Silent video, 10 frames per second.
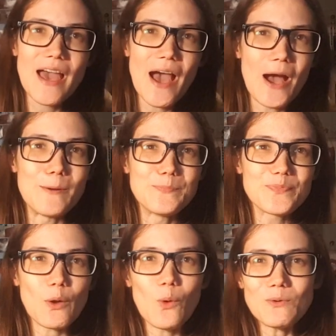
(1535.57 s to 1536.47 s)

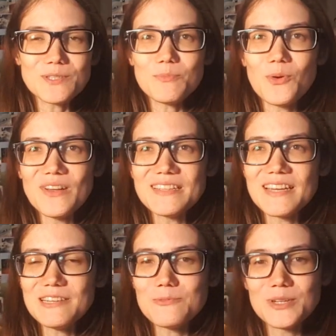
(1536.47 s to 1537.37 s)
What was the point in
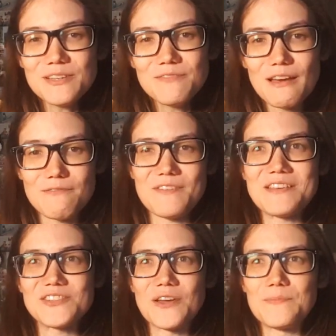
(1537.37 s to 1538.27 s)
getting rid of that
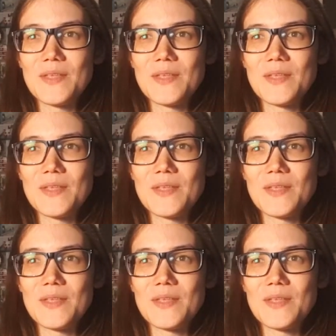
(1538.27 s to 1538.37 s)
feature?